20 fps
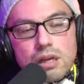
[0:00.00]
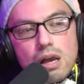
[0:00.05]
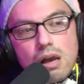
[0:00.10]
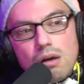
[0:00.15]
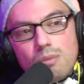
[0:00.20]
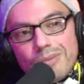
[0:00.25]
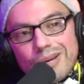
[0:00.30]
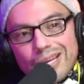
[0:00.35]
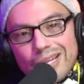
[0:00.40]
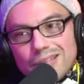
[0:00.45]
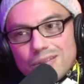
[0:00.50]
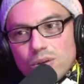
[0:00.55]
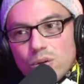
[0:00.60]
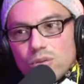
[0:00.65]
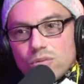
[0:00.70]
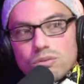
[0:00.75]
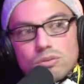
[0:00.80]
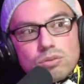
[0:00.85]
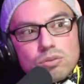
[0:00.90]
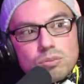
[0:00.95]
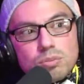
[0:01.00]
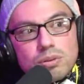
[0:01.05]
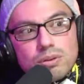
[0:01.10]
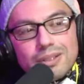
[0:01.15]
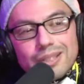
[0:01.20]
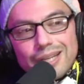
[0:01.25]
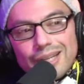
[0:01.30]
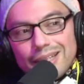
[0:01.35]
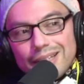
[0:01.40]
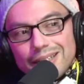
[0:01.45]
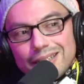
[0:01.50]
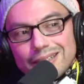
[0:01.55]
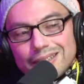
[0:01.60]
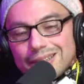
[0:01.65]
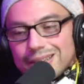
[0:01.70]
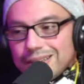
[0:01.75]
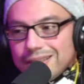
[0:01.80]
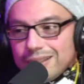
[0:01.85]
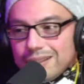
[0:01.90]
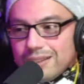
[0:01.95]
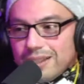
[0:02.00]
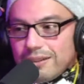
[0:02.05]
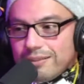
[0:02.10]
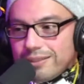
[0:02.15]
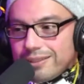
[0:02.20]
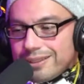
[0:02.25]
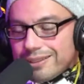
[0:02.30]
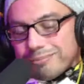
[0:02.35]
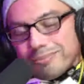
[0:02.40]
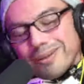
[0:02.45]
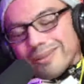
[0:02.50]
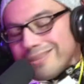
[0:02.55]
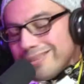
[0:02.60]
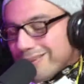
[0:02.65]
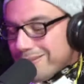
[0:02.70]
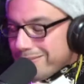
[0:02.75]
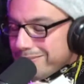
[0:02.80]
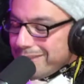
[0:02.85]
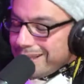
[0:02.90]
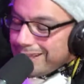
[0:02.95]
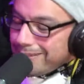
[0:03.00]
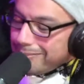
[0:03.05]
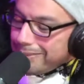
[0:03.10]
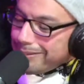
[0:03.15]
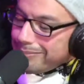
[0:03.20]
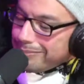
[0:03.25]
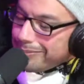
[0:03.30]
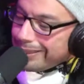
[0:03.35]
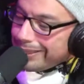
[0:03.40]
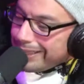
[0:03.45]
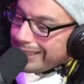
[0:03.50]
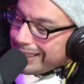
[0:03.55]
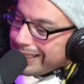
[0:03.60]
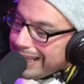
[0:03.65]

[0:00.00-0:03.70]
Oh, man, it's old school, bro. They got an insignia and everything. Bro, don't make me bring it out.